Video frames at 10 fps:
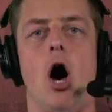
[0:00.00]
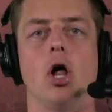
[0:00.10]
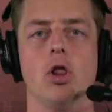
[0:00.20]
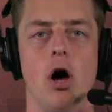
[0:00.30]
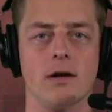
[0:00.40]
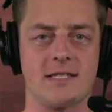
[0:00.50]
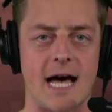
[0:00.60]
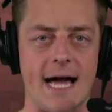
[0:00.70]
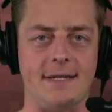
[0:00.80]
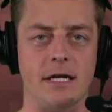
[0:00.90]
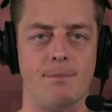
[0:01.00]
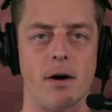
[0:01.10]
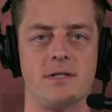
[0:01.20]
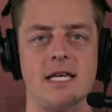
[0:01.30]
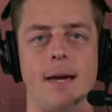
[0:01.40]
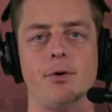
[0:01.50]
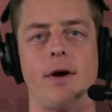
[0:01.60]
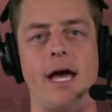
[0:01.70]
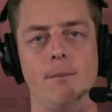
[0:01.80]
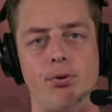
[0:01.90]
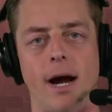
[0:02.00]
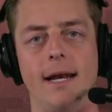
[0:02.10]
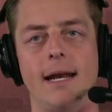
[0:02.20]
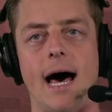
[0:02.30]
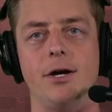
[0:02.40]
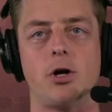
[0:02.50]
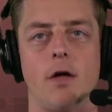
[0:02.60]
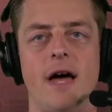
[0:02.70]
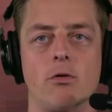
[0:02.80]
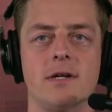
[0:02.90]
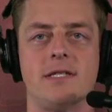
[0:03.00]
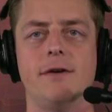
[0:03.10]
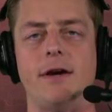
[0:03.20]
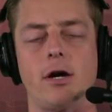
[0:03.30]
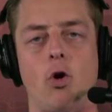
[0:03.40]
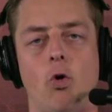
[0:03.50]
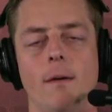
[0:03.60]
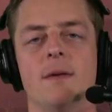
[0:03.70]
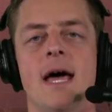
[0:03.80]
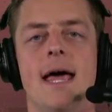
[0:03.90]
alongside Deebo Samuel and Brandon Ayuk on that receiving core.